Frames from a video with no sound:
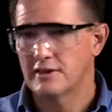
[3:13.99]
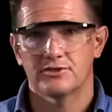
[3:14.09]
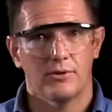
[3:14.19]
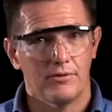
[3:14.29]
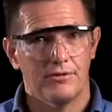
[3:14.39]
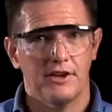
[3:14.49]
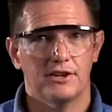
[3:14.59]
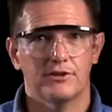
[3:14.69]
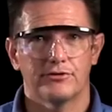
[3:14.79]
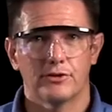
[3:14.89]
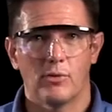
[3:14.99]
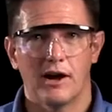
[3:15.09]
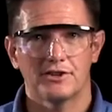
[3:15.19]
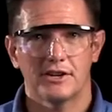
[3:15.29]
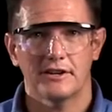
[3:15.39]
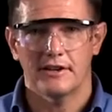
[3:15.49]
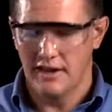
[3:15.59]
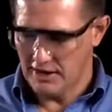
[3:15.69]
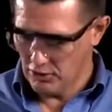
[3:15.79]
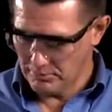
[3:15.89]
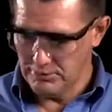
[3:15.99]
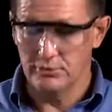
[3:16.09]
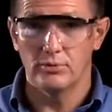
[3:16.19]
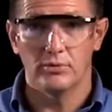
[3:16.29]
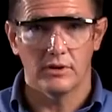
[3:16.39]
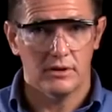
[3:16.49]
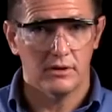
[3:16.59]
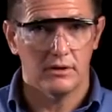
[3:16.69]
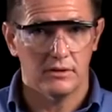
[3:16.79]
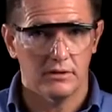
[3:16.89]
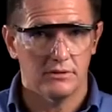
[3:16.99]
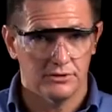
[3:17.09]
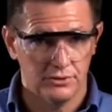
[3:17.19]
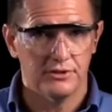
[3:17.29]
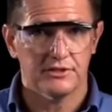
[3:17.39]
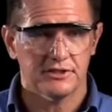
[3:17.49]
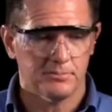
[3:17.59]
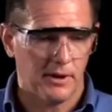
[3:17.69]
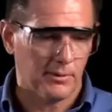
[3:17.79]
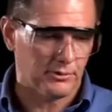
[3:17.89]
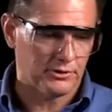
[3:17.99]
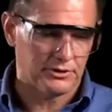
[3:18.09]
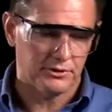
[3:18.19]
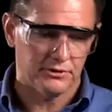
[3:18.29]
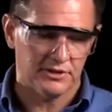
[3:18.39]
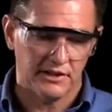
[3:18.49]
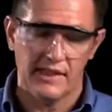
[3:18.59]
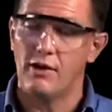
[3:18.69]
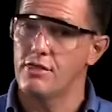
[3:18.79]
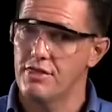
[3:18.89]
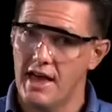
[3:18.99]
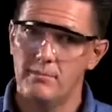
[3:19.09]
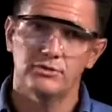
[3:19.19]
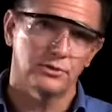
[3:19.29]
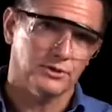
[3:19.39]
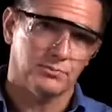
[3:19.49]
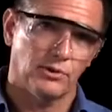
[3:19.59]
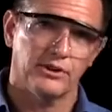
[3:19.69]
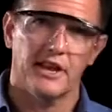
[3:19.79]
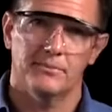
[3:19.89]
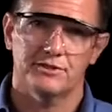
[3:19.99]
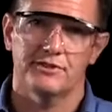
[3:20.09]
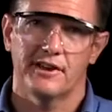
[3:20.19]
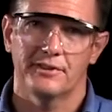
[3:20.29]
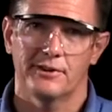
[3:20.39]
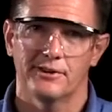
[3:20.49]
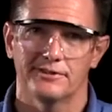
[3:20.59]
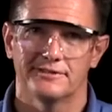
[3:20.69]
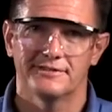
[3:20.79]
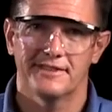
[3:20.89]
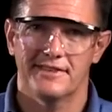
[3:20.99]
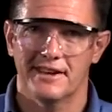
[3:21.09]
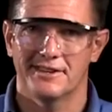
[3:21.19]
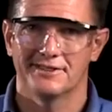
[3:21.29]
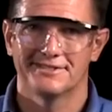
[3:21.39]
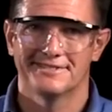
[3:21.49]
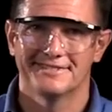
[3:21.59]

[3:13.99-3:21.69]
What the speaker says: So thank you for watching. I hope you do this experiment with your students and allow them to explore chemistry on their own. Thank you.